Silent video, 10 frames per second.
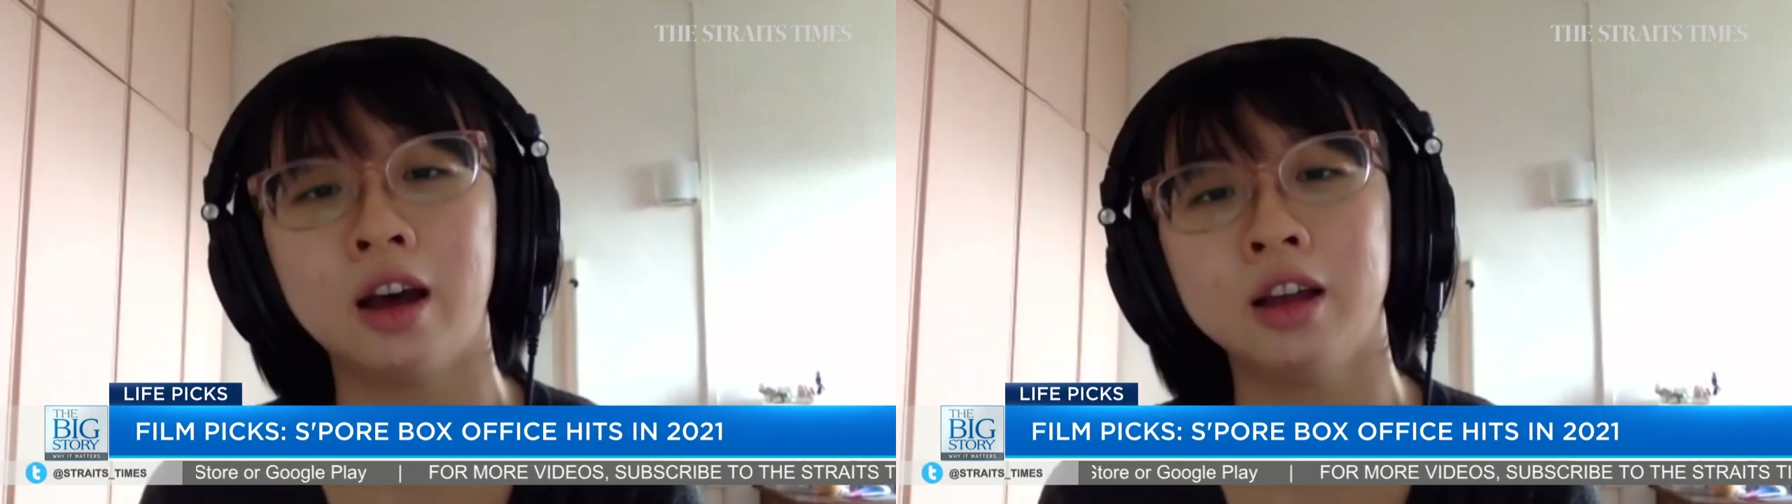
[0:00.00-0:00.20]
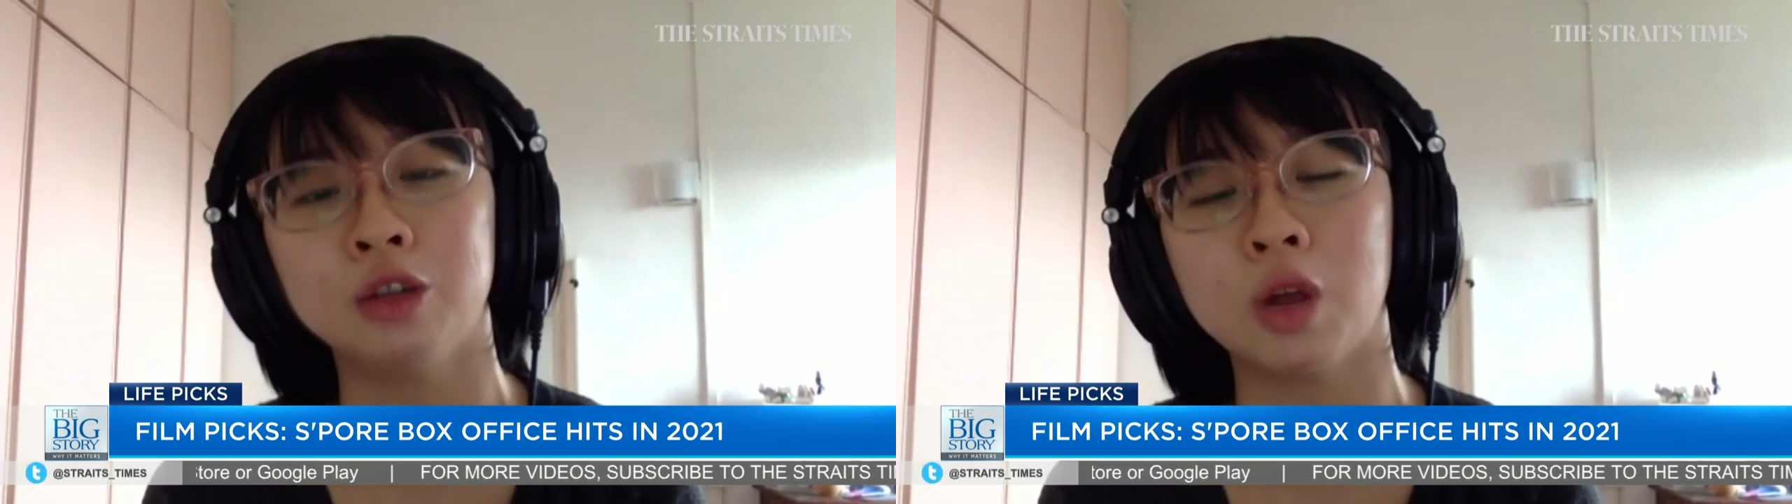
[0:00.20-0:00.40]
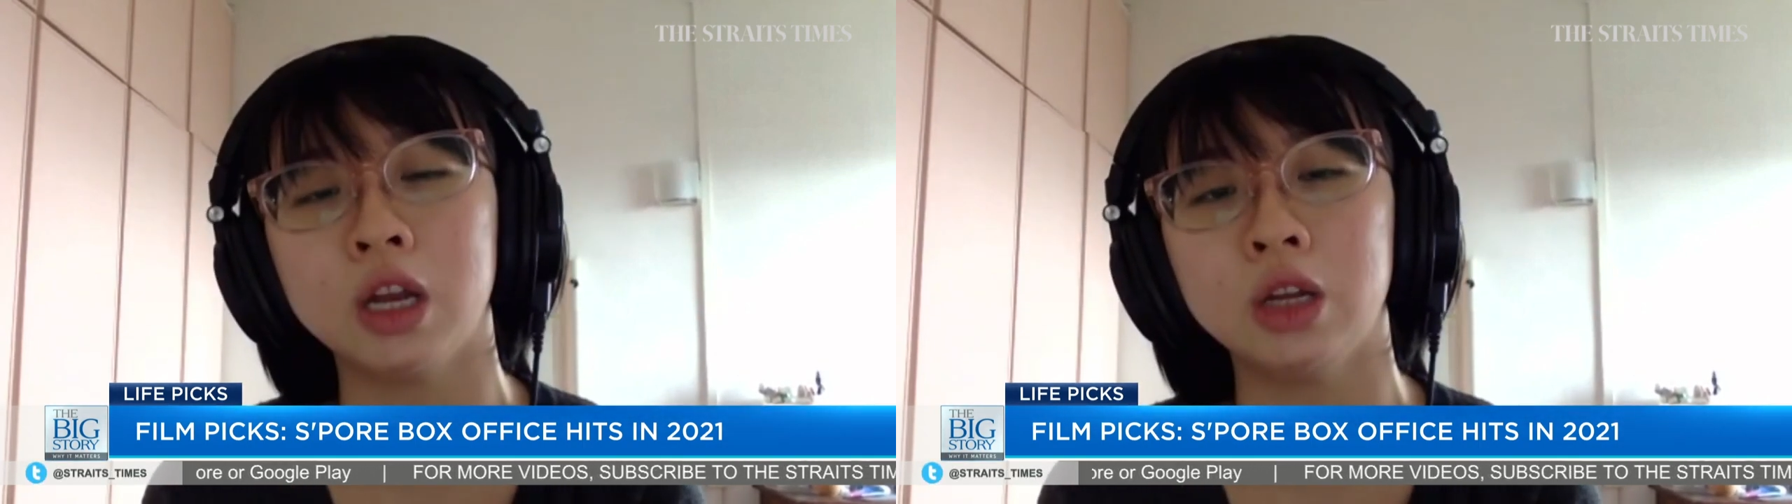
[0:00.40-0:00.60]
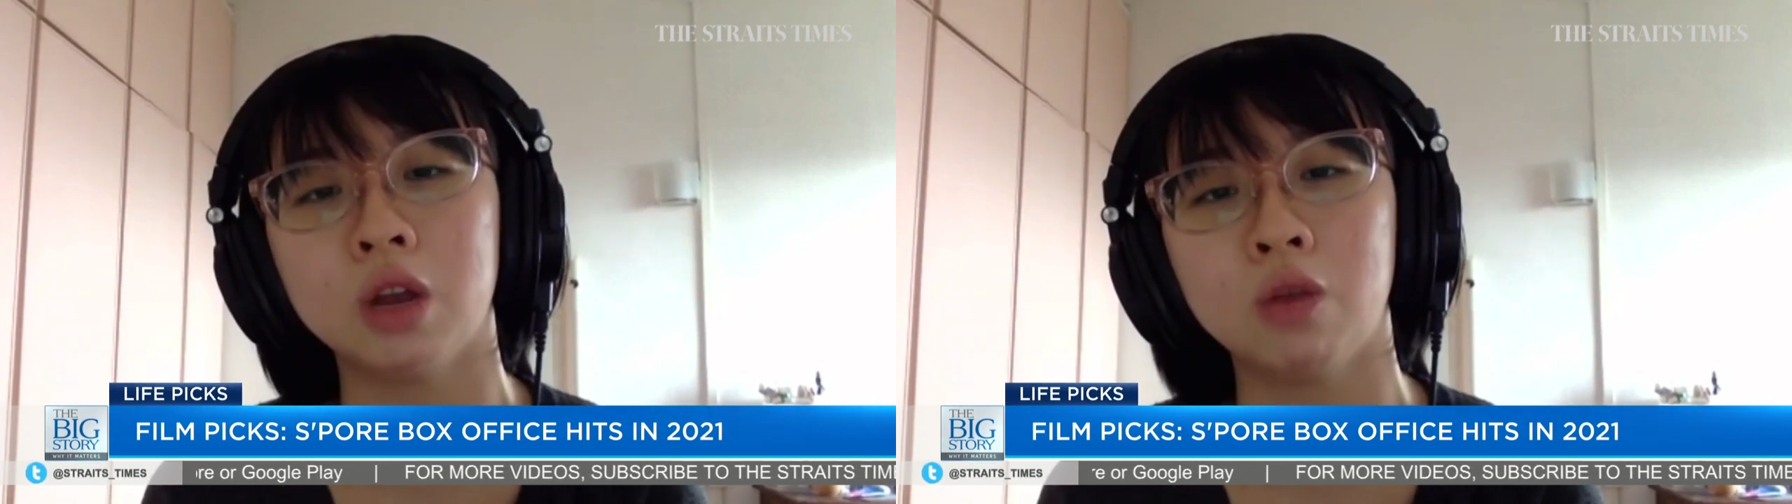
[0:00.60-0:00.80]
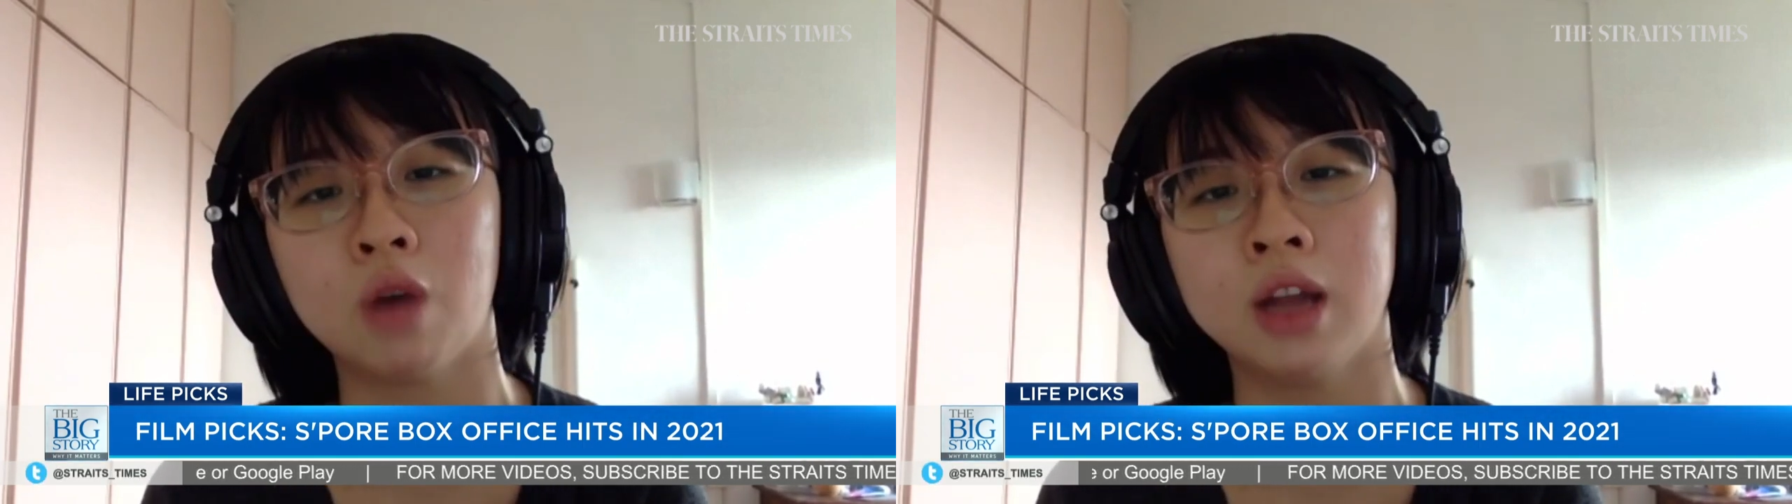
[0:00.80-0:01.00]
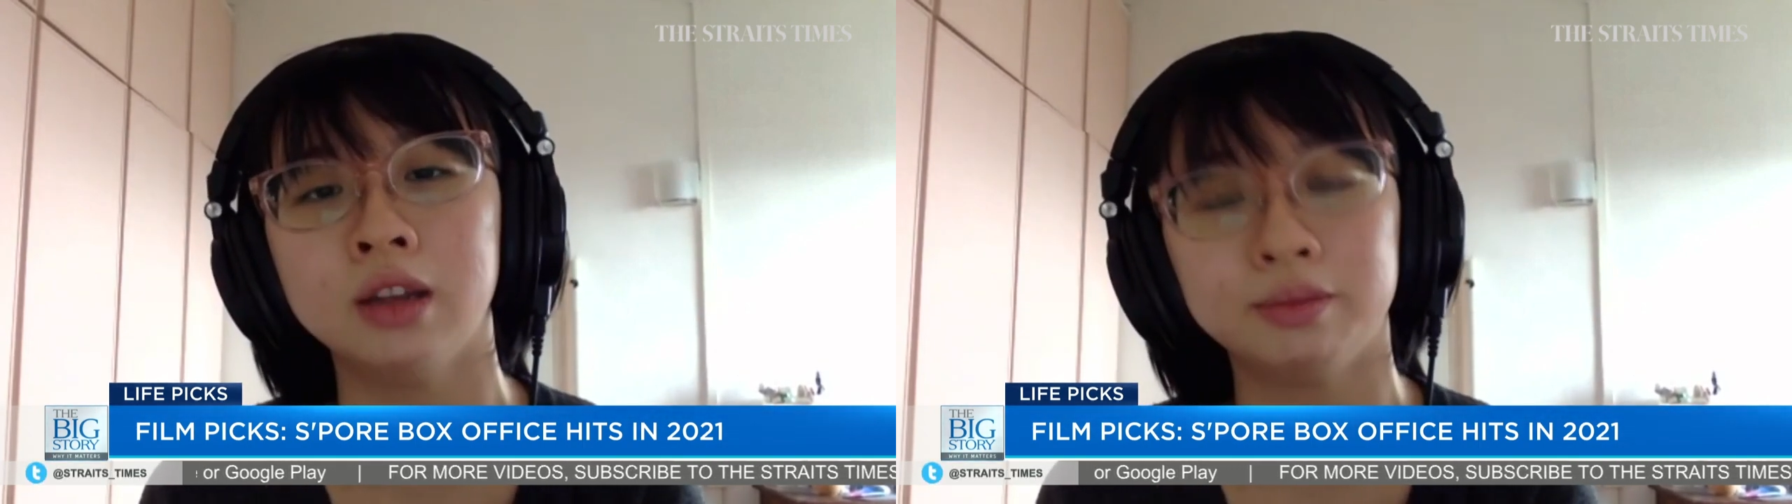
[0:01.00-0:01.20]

in 2021.